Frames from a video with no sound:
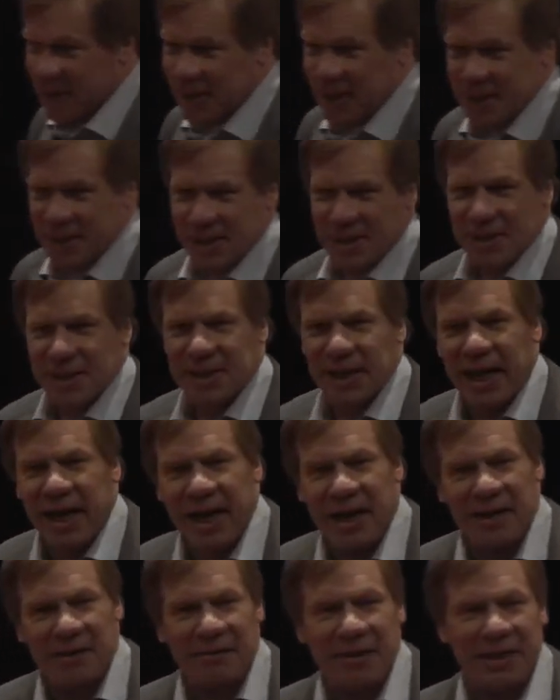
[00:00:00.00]
A
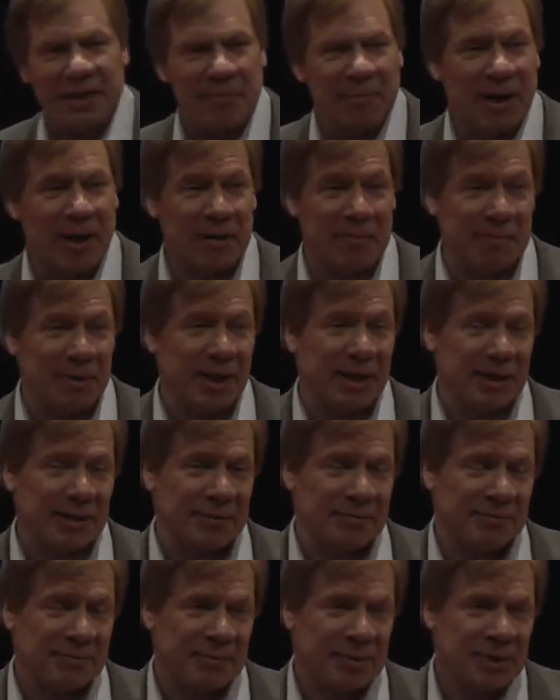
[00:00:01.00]
staggering amount of money.
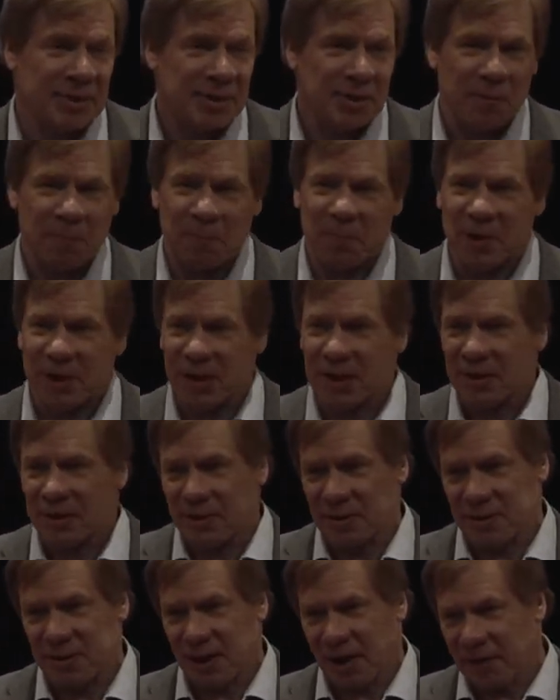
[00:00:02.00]
So
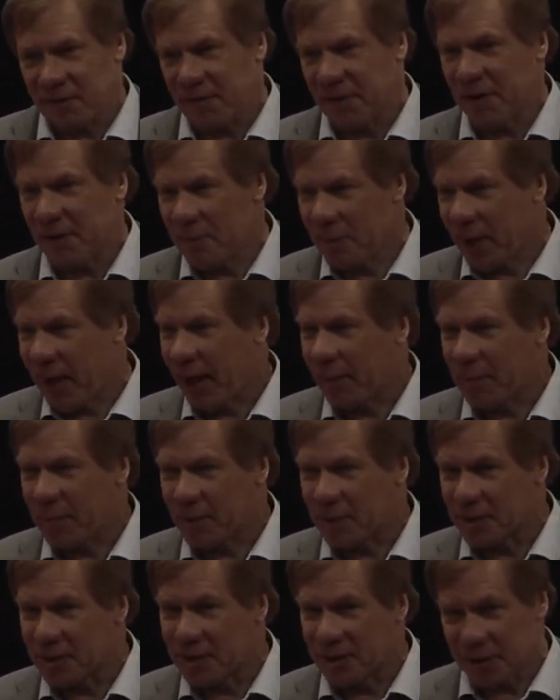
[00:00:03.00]
pills are very
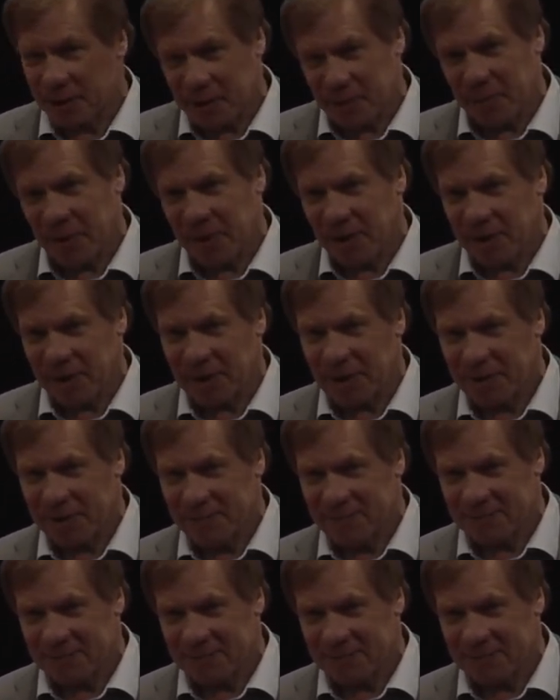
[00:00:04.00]
popular in America.